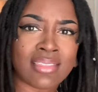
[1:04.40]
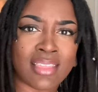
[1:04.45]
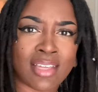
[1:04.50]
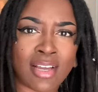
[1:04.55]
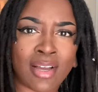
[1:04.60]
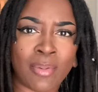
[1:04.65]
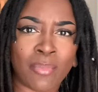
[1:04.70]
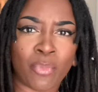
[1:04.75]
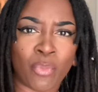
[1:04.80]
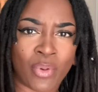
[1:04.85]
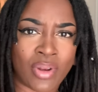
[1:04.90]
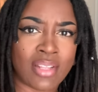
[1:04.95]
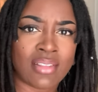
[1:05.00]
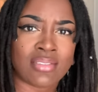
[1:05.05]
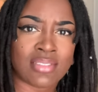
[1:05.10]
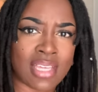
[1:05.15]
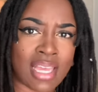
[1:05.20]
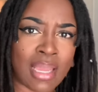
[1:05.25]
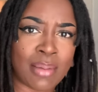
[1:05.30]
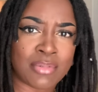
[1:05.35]
them when it's
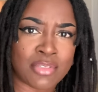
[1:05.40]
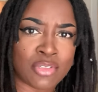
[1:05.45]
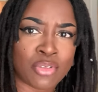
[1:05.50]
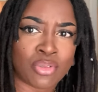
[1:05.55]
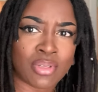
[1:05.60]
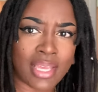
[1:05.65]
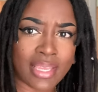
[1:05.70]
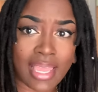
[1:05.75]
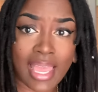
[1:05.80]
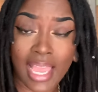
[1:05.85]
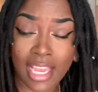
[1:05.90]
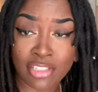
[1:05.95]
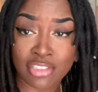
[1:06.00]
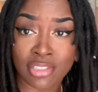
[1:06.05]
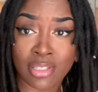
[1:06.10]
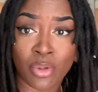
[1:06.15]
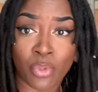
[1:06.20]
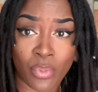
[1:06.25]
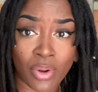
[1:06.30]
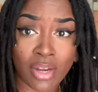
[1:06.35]
time to like
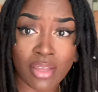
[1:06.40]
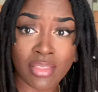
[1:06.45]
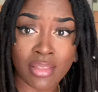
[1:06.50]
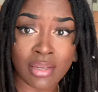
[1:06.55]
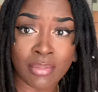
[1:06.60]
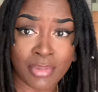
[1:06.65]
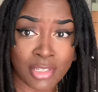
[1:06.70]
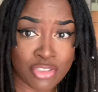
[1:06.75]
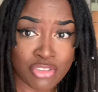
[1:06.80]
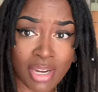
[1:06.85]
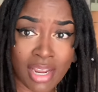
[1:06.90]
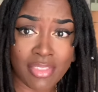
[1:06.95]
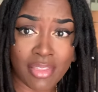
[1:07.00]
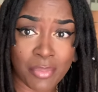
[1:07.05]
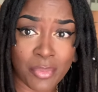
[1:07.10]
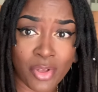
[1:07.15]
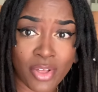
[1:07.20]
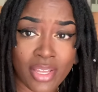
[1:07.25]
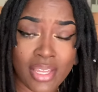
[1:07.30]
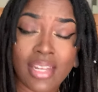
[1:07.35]
actually wear them and try them
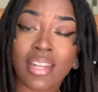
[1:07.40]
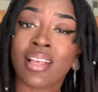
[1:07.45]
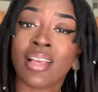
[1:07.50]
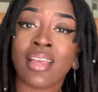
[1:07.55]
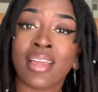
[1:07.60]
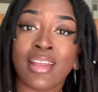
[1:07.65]
on.